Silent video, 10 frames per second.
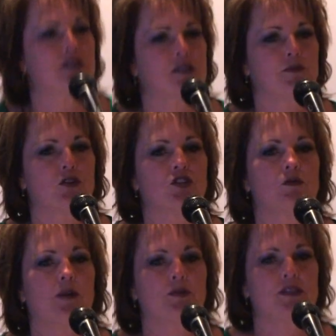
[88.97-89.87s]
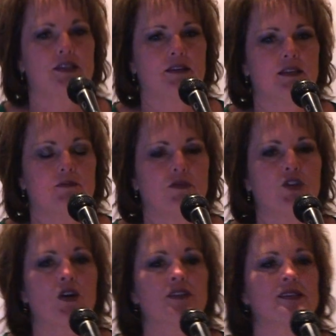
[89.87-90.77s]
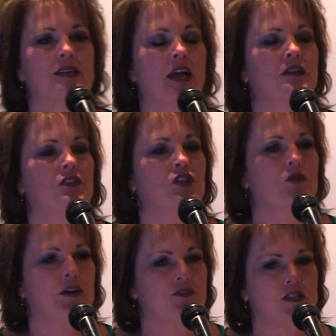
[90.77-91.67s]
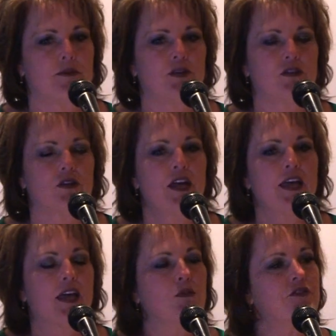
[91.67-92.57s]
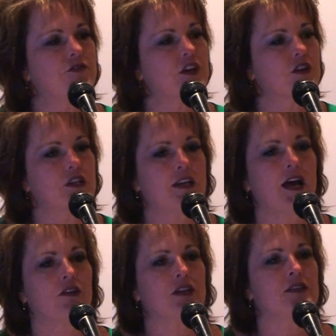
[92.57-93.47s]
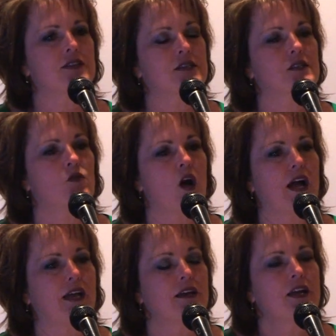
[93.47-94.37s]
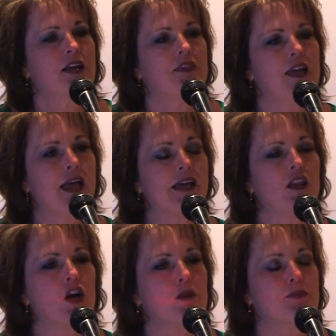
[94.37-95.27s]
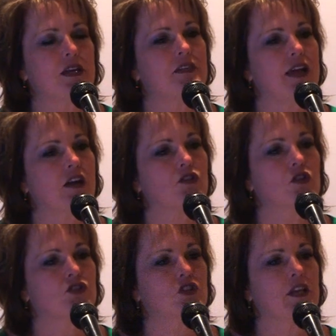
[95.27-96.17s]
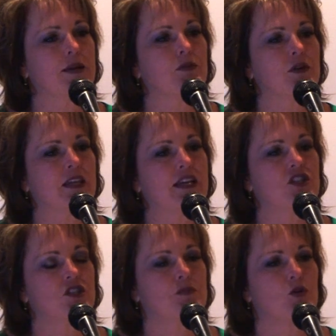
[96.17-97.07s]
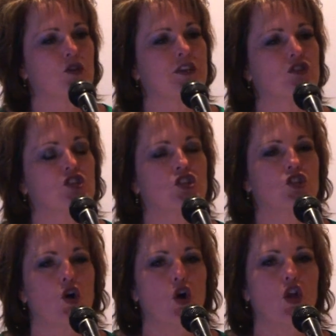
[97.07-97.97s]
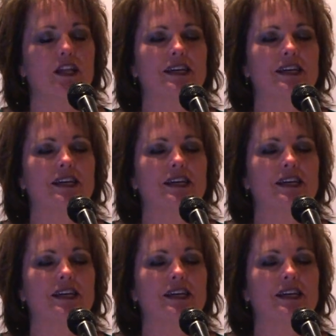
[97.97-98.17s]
that's supposed to represent them? They're on the side of the UFW, and we figured it out, and this is why. The ALRB, the Agricultural Labor Relations Board, their sole